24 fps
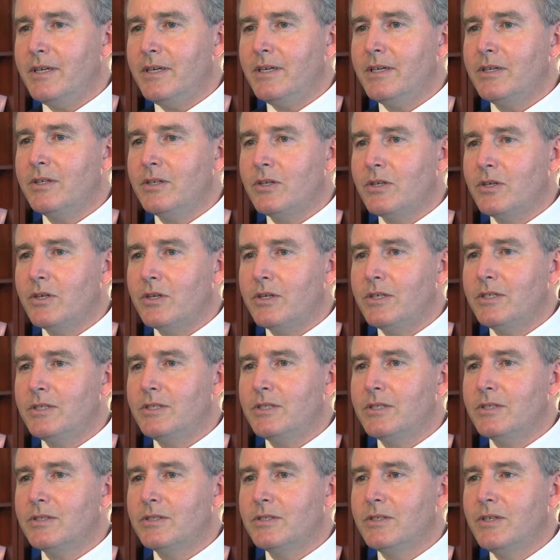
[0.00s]
he
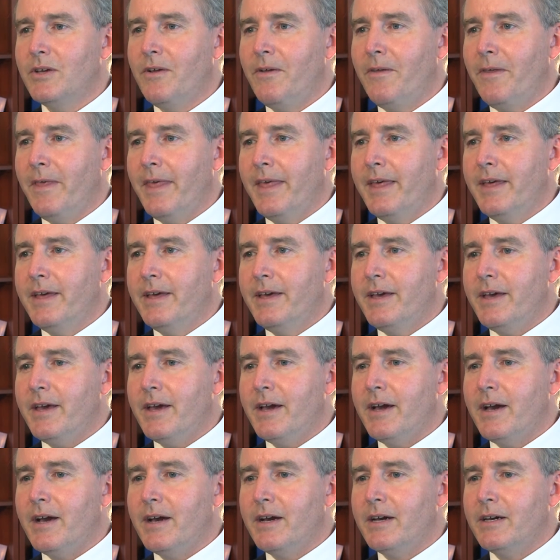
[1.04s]
encourages.
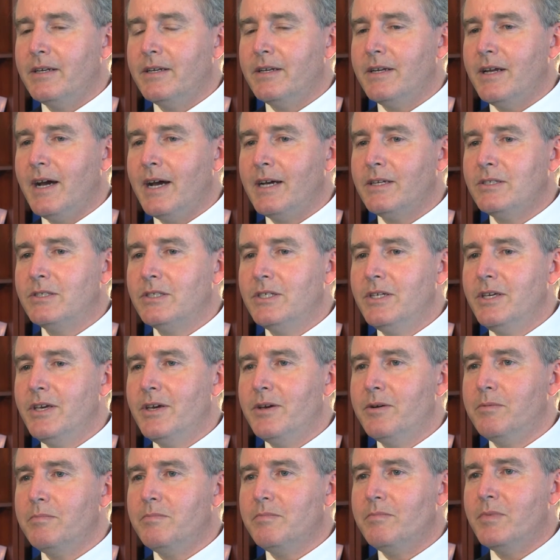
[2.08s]
And I see
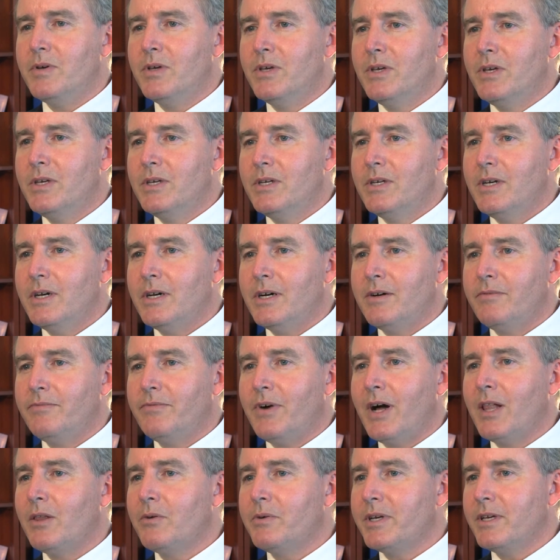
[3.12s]
him
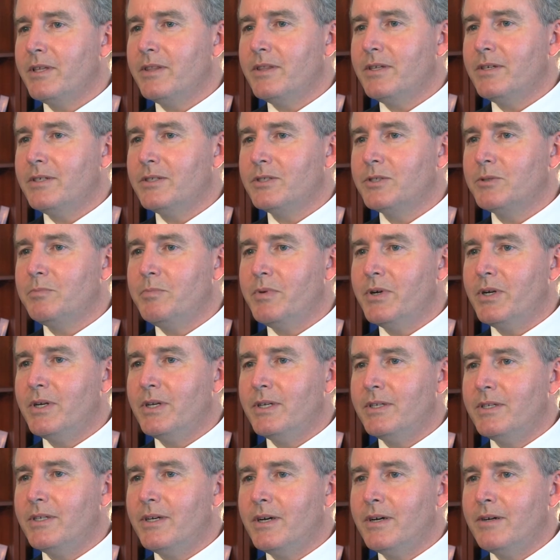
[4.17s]
following in the
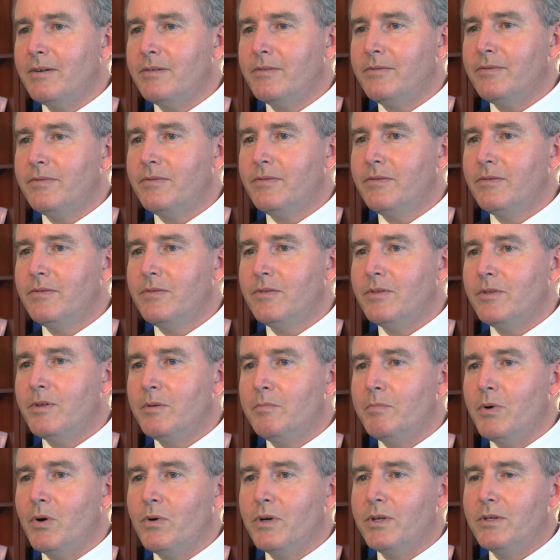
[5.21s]
spirit of the
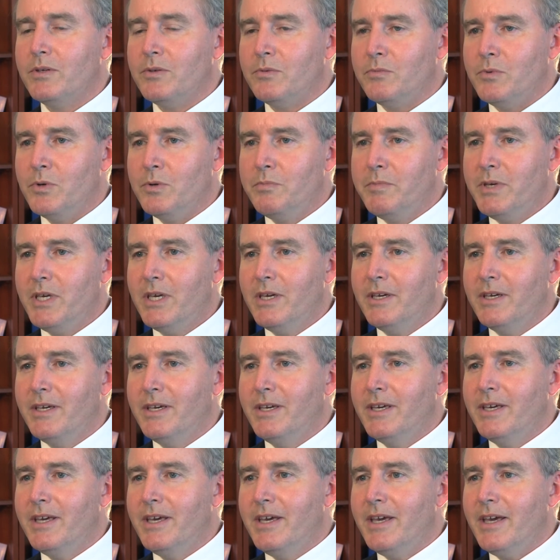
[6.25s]
poet Rumi,
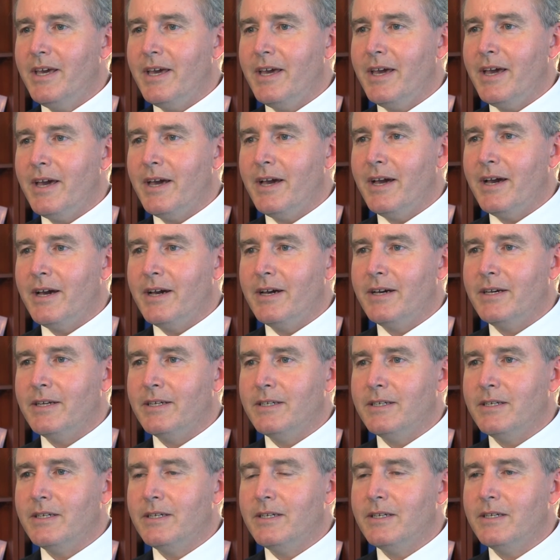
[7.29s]

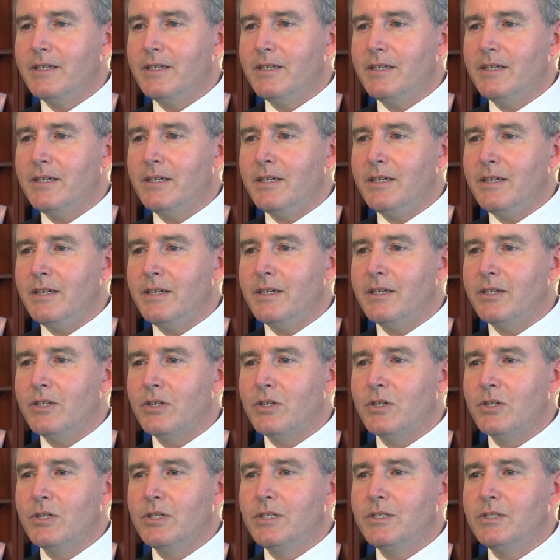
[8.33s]
and he
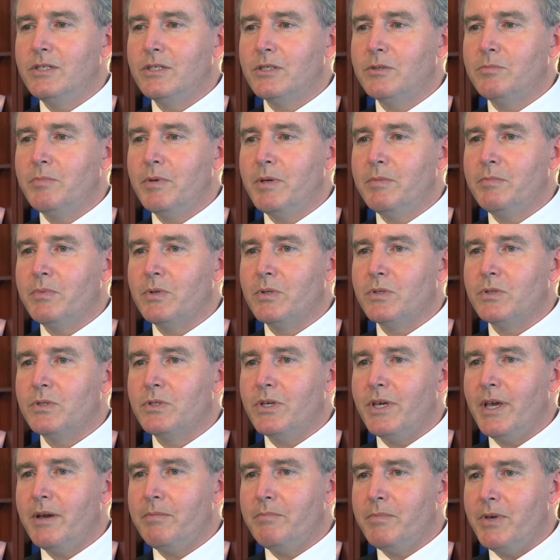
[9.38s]
encourages people
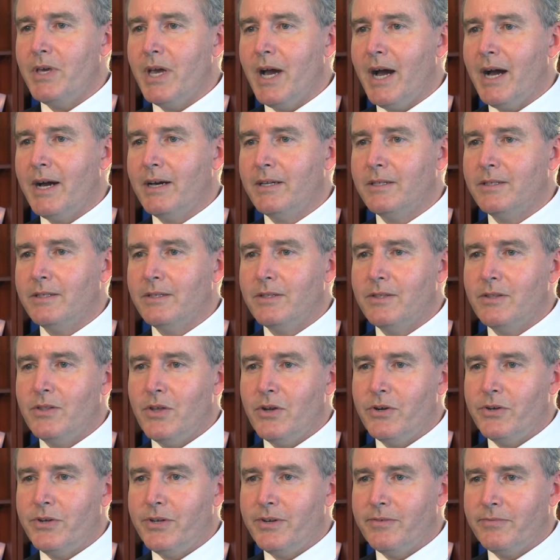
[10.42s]
to get beyond
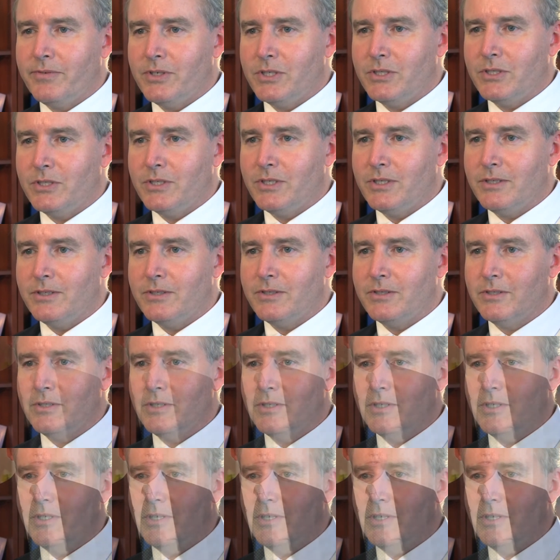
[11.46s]
their differences